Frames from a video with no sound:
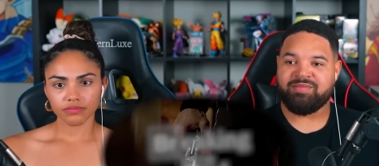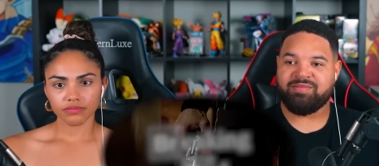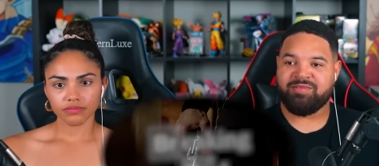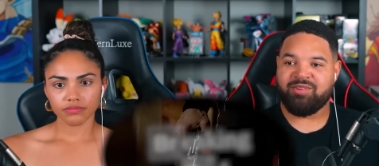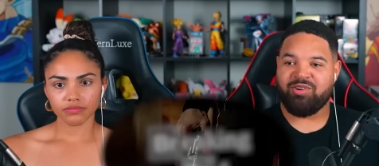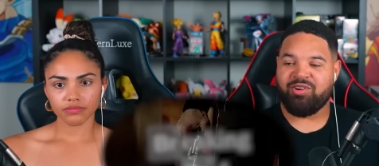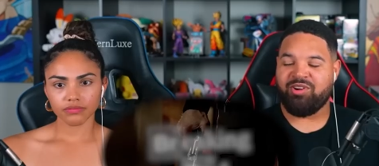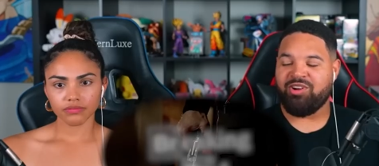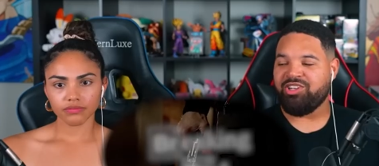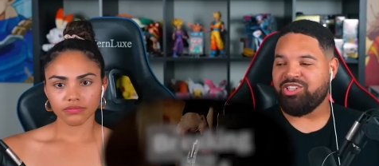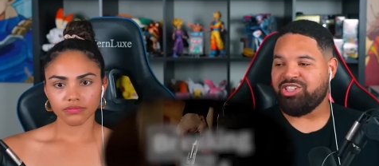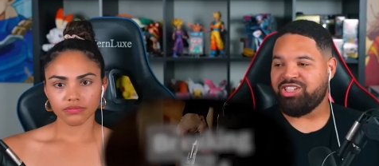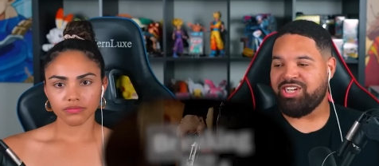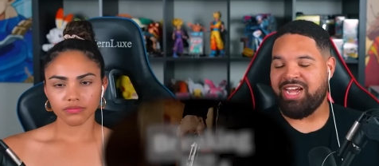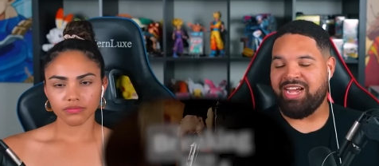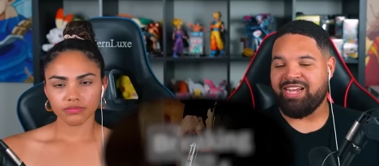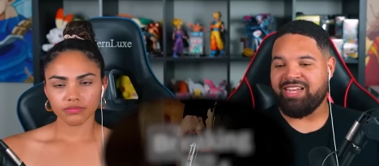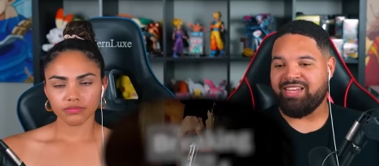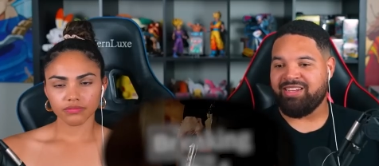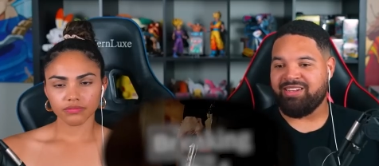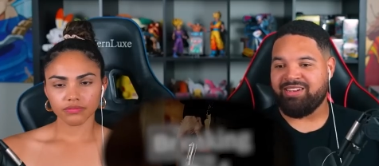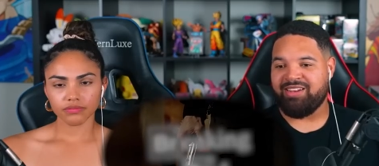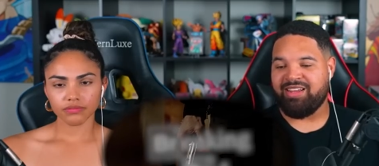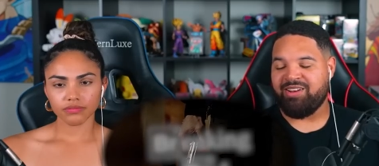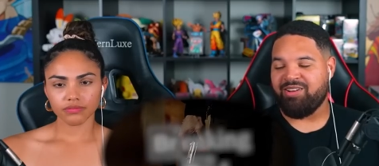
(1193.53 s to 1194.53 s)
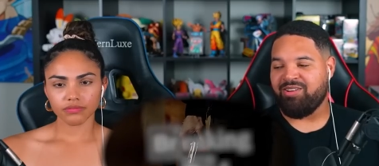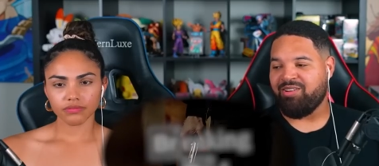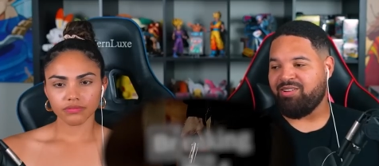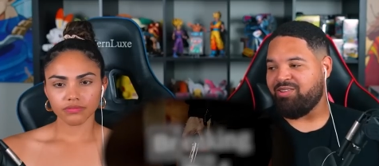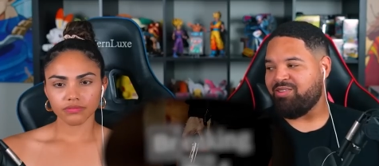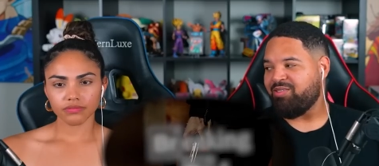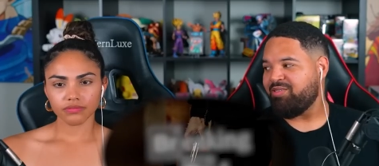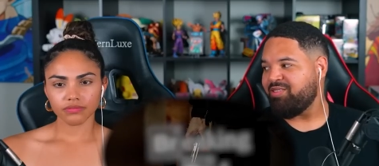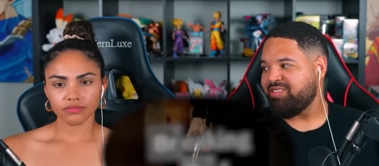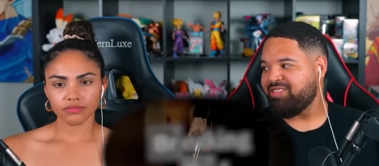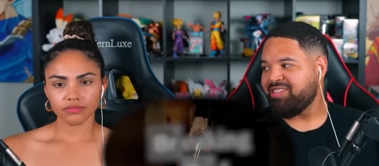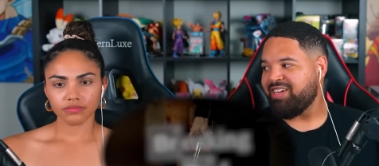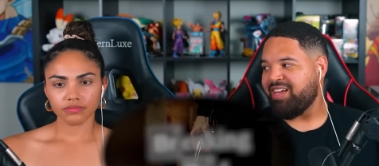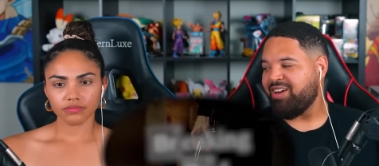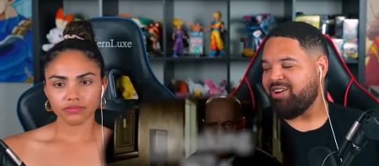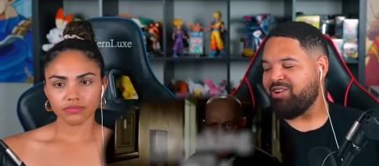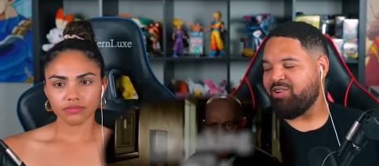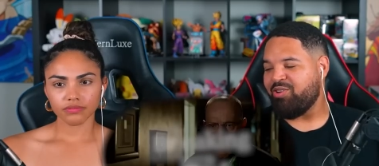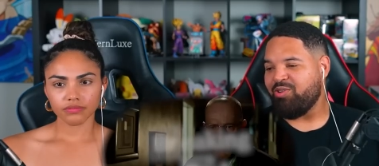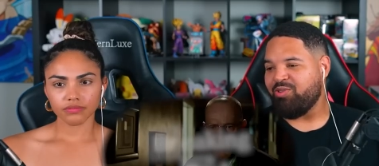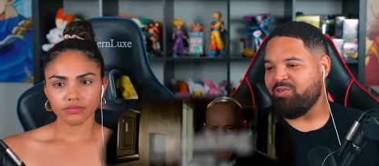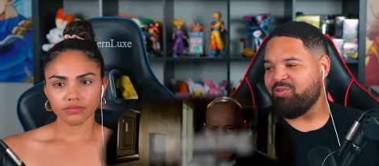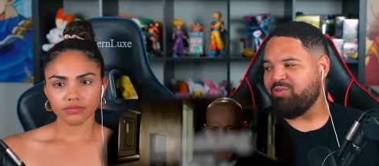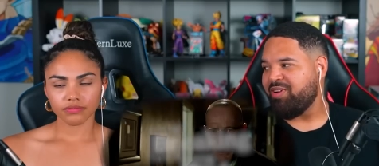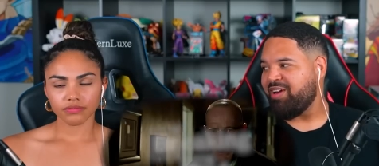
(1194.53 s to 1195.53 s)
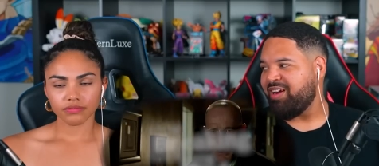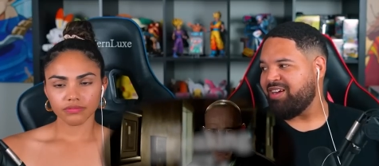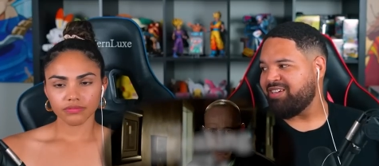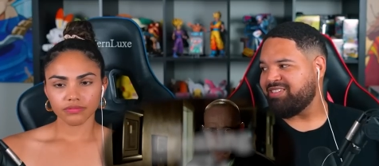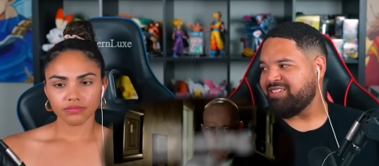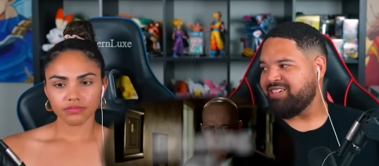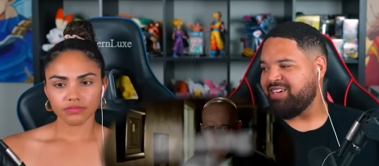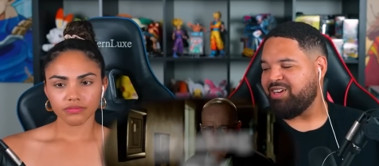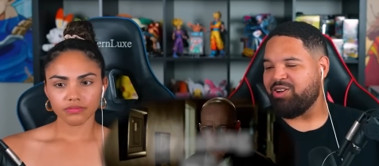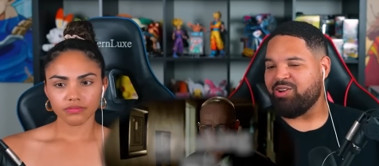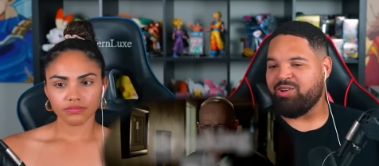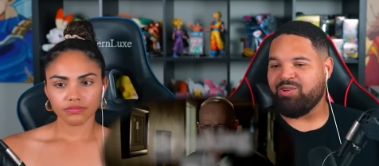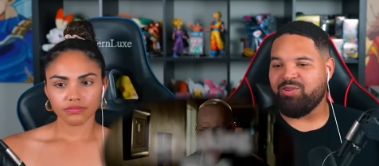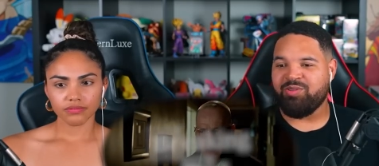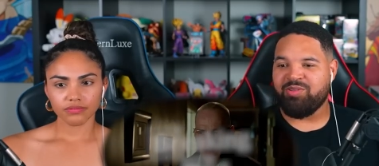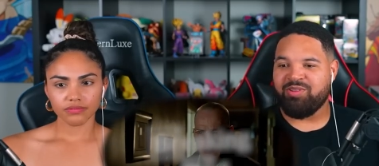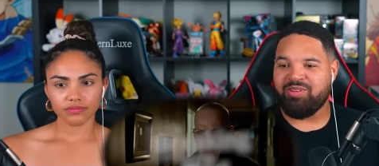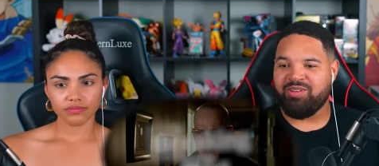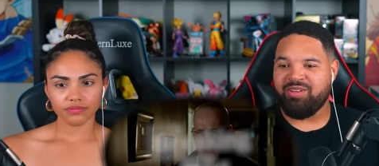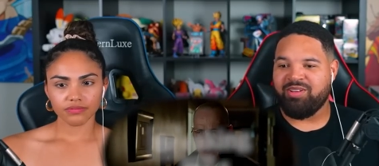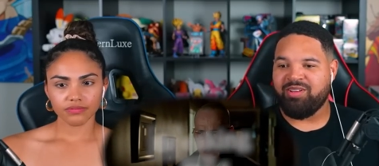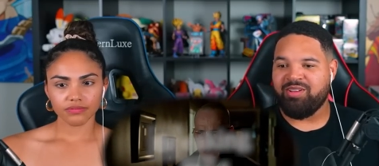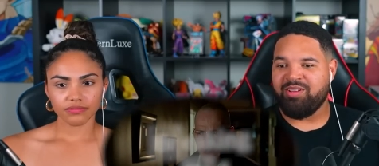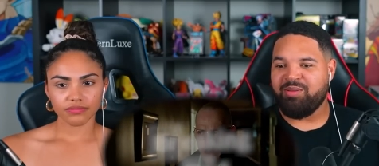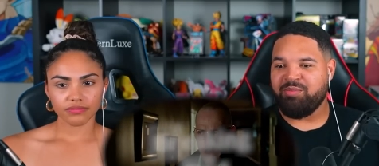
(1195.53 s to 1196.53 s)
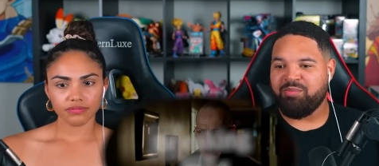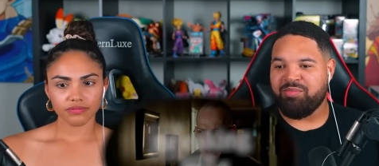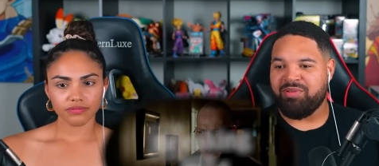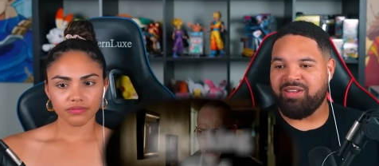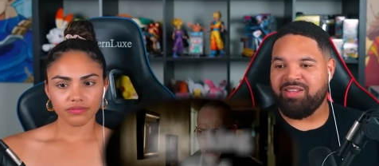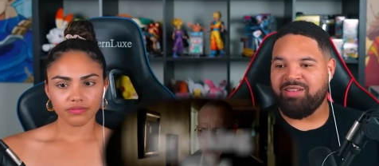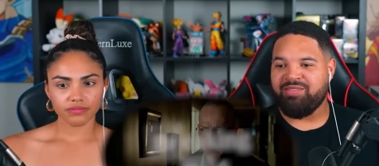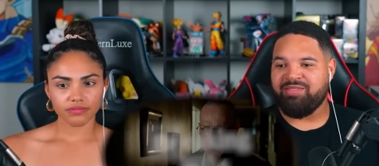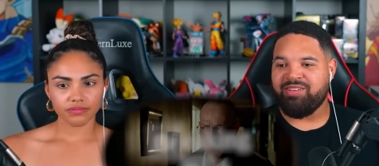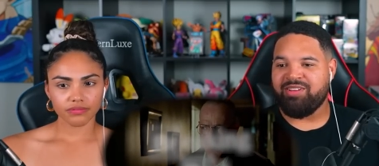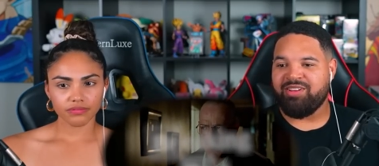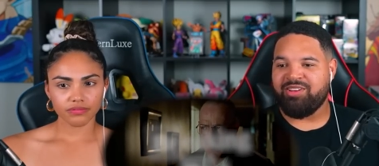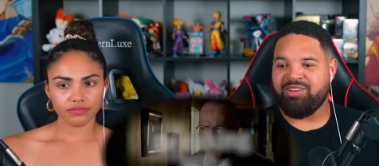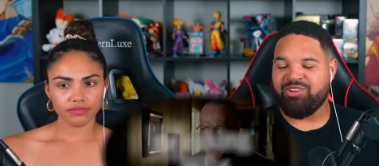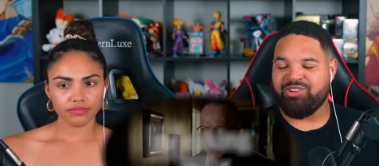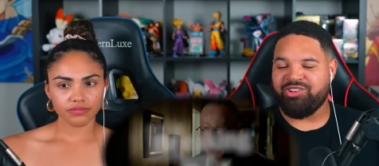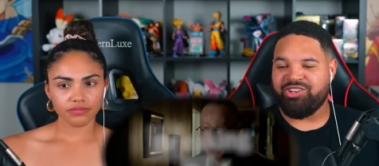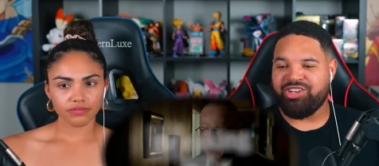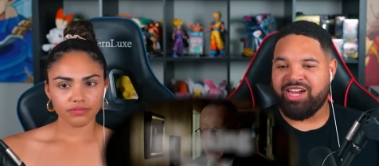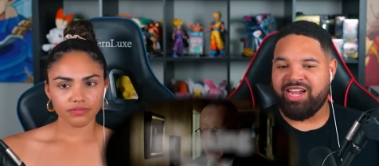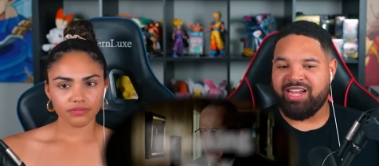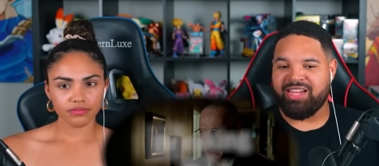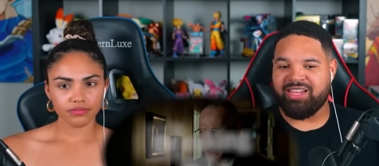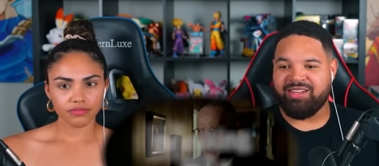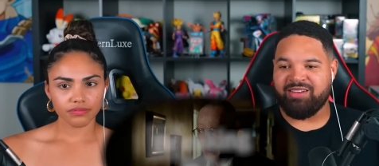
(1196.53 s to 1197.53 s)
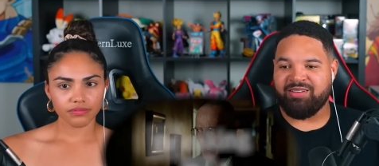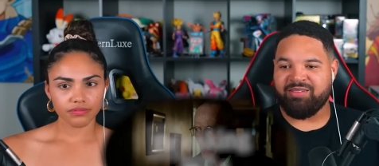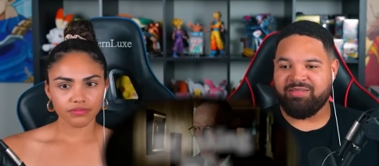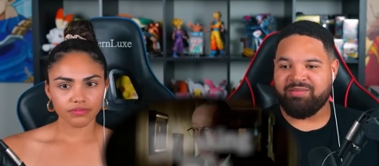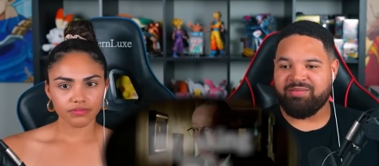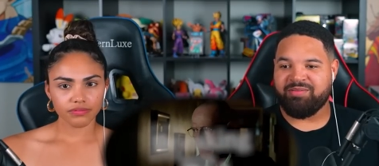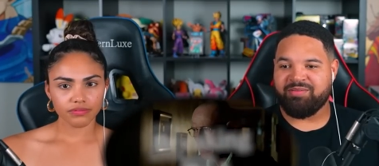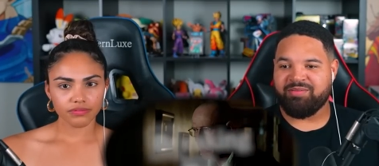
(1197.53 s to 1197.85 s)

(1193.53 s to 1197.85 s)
Speaker 1: or a jacket. I don't know. It's not a coat when I say coat, but leave it in your jacket.